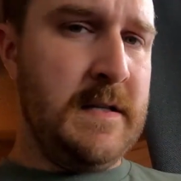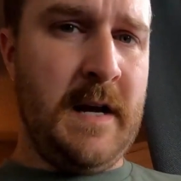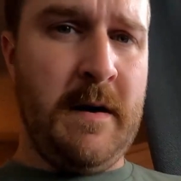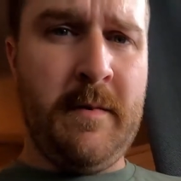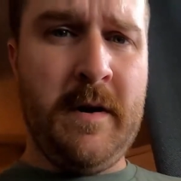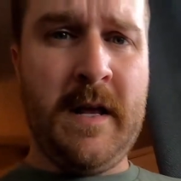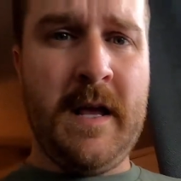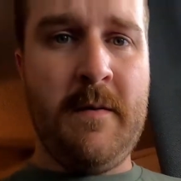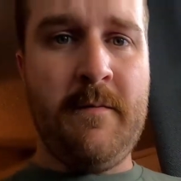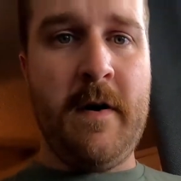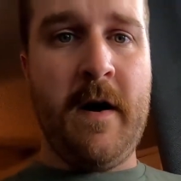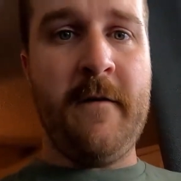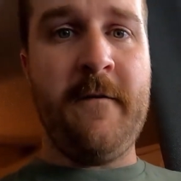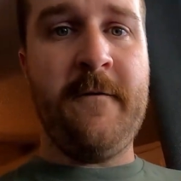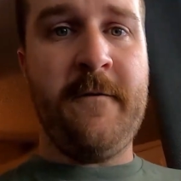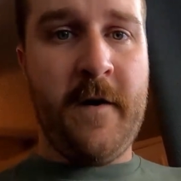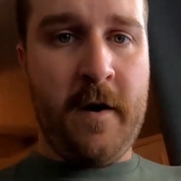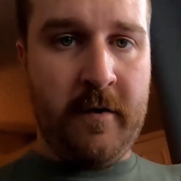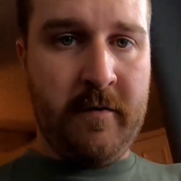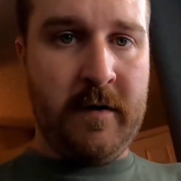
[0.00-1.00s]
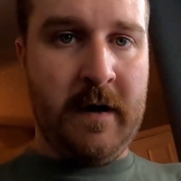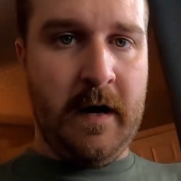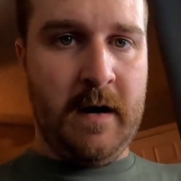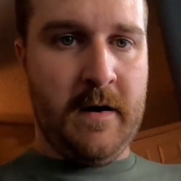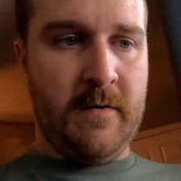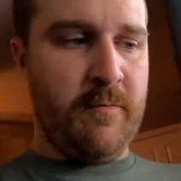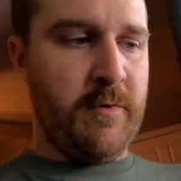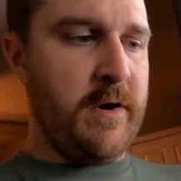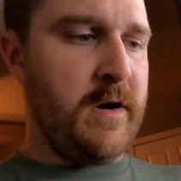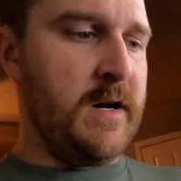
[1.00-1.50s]
See, I'm gonna get my phone
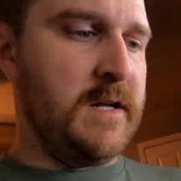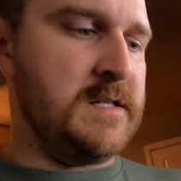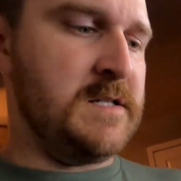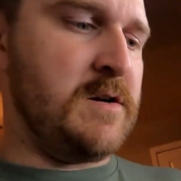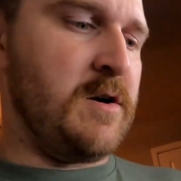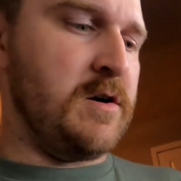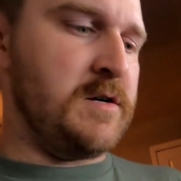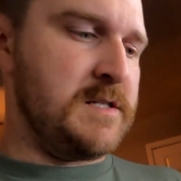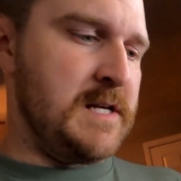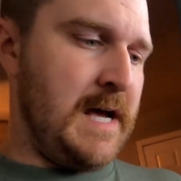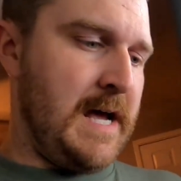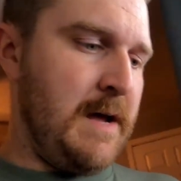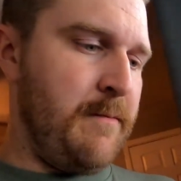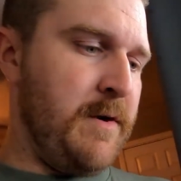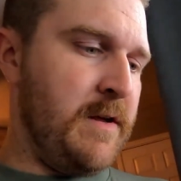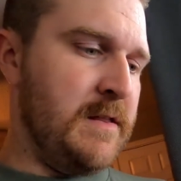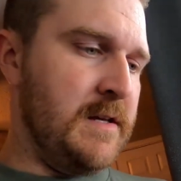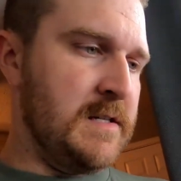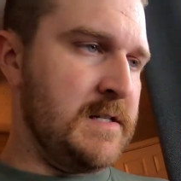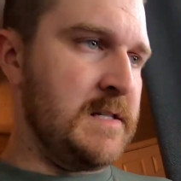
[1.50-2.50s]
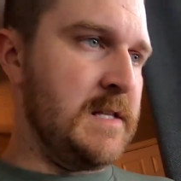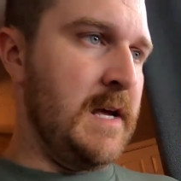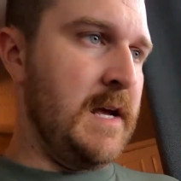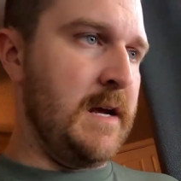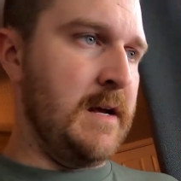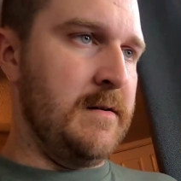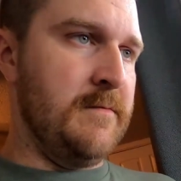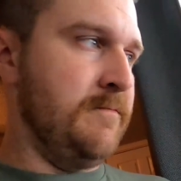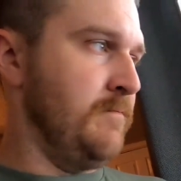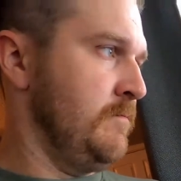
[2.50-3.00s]
here. We're gonna start timing this
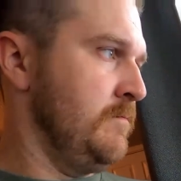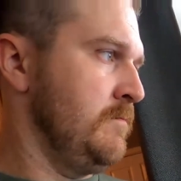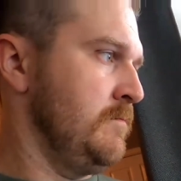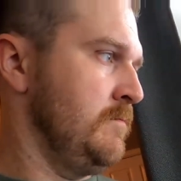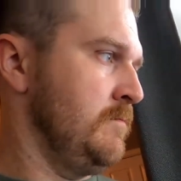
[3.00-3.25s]
thing and...